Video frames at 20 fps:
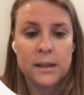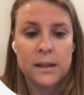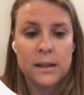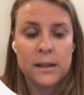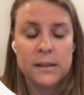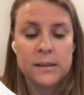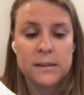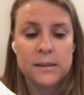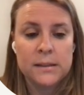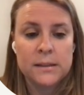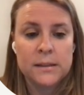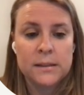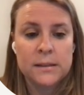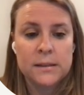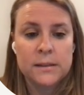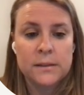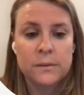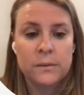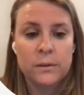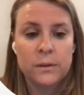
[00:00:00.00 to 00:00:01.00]

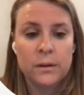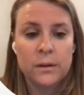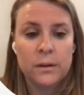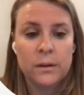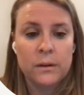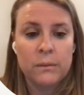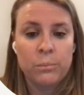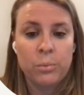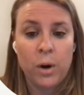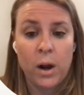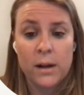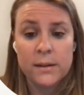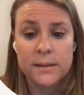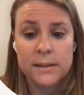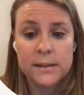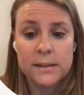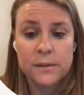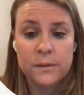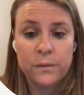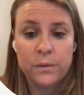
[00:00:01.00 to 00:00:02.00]
it's
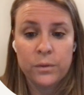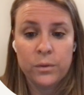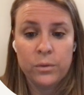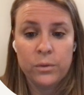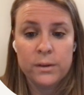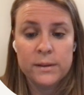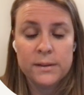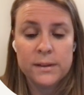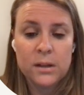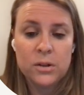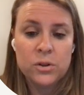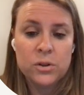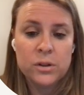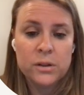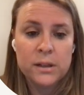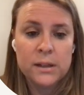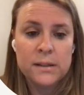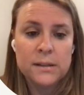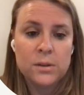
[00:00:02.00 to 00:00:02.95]
processed food essentially.